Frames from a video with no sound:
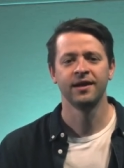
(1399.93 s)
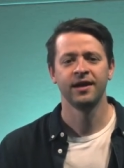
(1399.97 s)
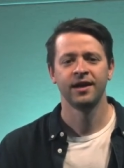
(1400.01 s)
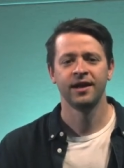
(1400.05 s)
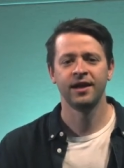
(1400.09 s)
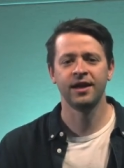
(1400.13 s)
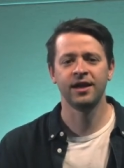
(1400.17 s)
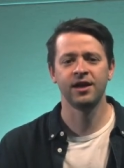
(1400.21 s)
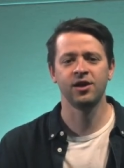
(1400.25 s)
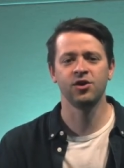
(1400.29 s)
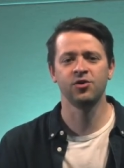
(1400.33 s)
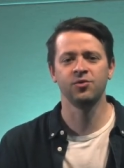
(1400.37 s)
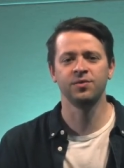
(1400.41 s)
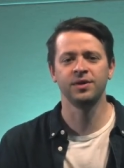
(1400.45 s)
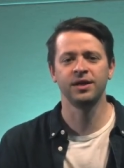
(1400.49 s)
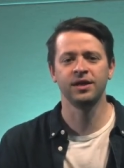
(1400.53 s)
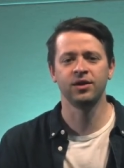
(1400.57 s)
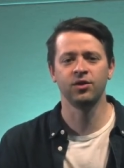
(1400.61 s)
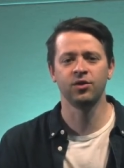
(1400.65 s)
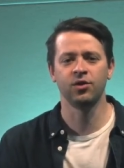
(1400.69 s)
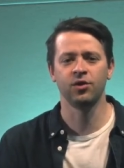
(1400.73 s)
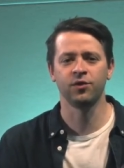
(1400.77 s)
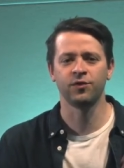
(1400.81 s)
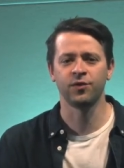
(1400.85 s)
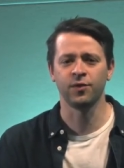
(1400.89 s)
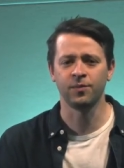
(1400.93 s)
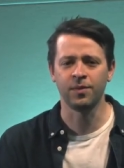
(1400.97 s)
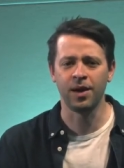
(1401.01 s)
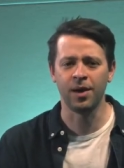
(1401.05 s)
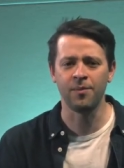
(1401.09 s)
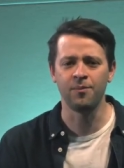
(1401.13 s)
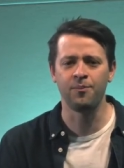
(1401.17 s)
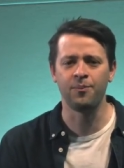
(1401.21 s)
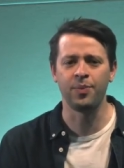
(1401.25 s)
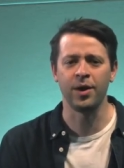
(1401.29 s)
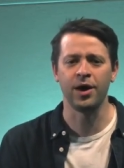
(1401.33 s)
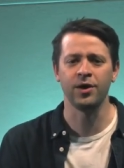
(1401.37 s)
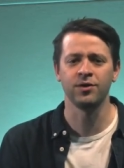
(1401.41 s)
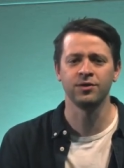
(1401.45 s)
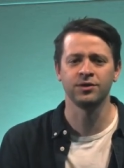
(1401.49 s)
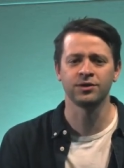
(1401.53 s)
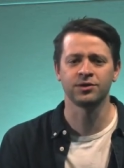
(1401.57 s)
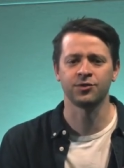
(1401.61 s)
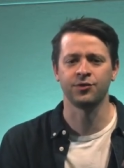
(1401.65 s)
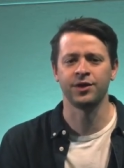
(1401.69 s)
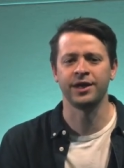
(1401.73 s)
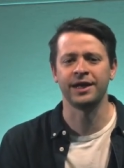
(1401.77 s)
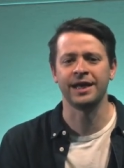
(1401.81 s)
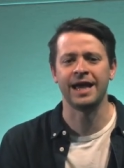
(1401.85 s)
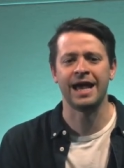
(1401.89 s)
Heal me, Lord, for my bones
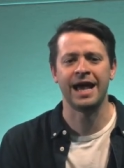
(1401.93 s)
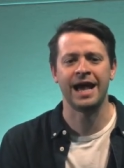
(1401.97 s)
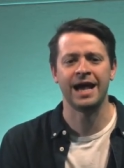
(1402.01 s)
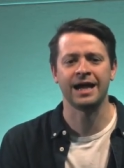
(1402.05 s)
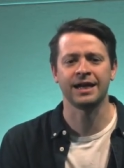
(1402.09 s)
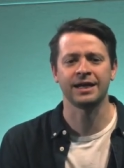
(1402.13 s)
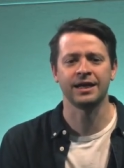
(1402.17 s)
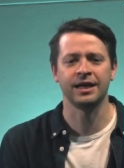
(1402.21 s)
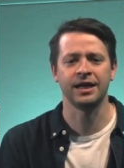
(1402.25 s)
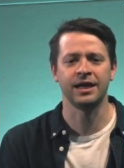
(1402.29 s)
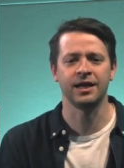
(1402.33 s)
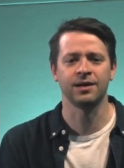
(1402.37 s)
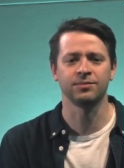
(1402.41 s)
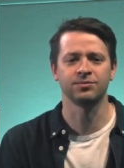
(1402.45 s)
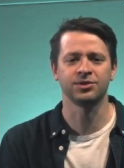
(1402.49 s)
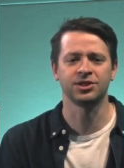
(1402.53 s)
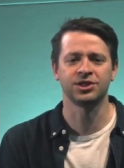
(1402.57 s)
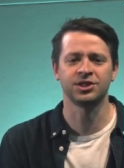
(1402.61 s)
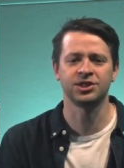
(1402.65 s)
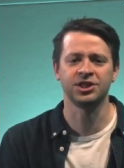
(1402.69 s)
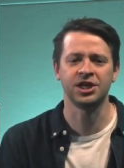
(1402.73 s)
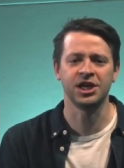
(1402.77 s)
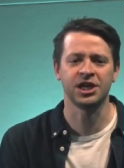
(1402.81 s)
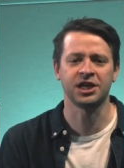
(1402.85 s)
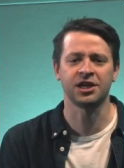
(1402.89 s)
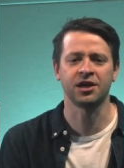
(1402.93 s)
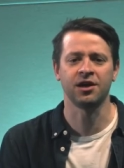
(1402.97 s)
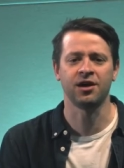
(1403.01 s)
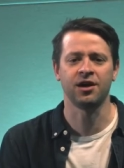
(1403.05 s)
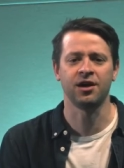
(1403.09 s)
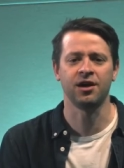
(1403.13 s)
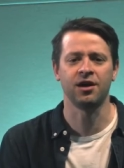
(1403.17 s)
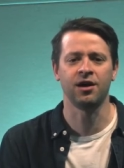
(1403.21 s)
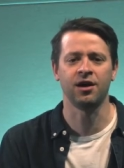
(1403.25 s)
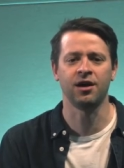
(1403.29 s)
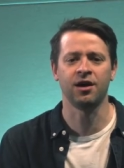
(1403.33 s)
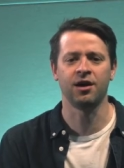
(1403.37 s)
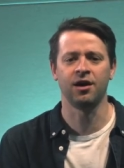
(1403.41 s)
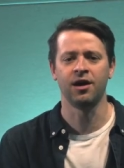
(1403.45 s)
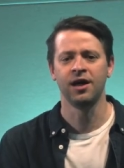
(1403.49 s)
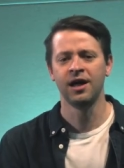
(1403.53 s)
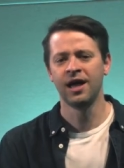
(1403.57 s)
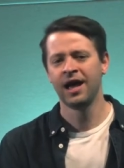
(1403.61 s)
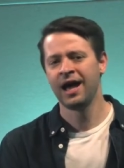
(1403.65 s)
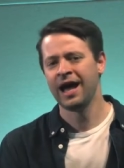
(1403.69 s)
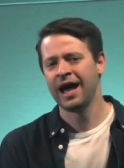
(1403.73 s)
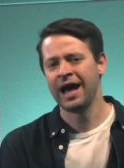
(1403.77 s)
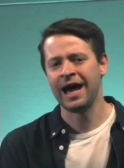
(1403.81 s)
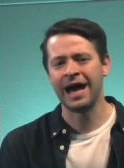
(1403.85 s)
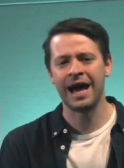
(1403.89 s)
are in agony. I'm sick at heart.
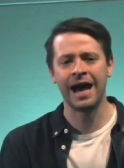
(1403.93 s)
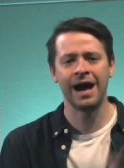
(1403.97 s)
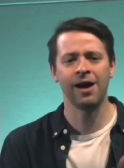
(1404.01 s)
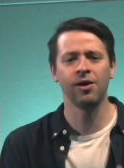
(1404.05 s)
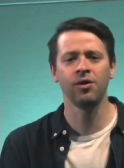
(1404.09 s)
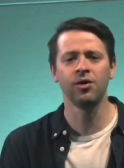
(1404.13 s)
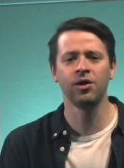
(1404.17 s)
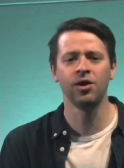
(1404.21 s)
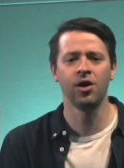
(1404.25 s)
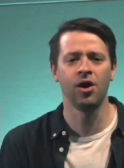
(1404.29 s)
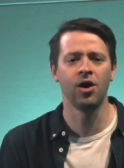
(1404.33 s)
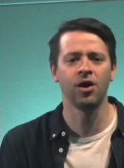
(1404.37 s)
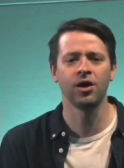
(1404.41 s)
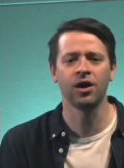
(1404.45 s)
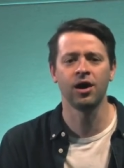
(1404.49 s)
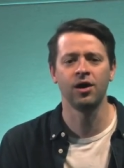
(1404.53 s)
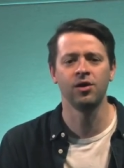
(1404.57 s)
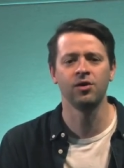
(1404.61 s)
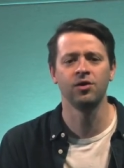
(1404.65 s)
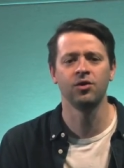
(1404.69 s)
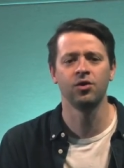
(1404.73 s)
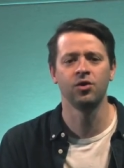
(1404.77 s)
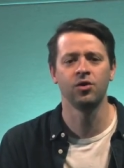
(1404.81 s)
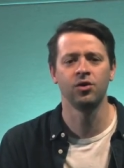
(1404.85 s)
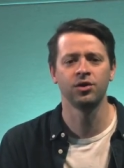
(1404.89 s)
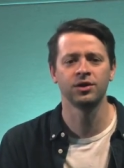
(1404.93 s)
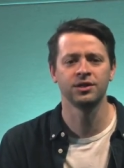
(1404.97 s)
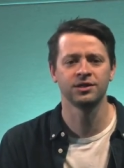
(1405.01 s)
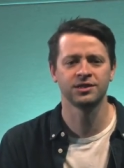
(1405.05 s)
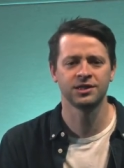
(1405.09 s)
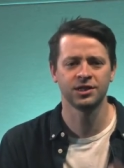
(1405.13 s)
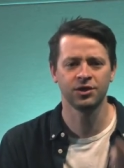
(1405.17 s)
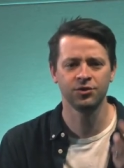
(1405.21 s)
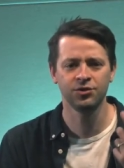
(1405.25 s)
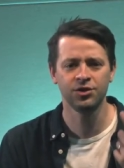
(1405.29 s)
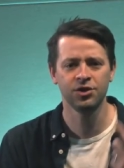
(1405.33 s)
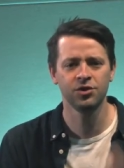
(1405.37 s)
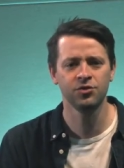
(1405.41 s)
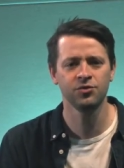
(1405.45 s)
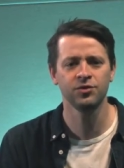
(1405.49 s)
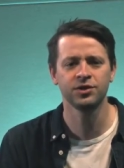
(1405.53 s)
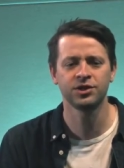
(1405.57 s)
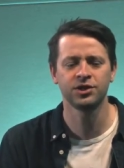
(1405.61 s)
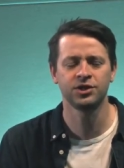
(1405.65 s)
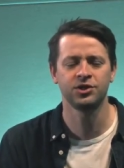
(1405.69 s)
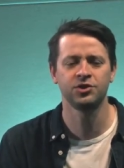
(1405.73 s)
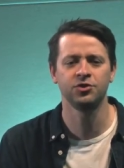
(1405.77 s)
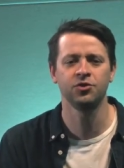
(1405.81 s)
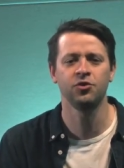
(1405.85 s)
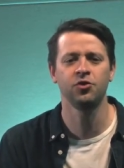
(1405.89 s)
How long, O Lord, until you
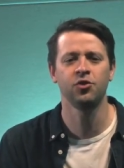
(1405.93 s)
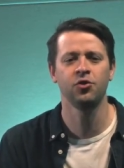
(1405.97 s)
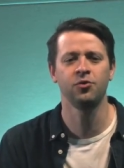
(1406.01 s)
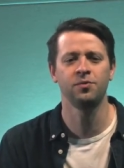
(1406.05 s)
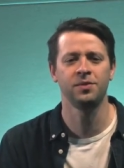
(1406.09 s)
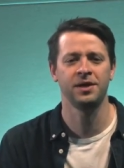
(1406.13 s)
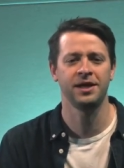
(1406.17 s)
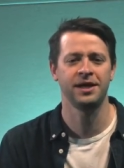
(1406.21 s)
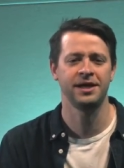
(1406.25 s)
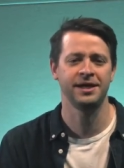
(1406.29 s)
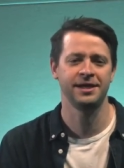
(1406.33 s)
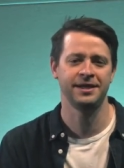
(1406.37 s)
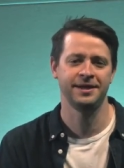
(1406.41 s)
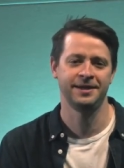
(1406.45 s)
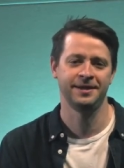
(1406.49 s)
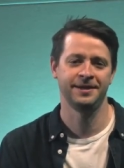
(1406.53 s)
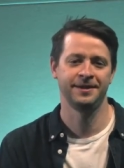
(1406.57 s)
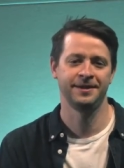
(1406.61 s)
restore me?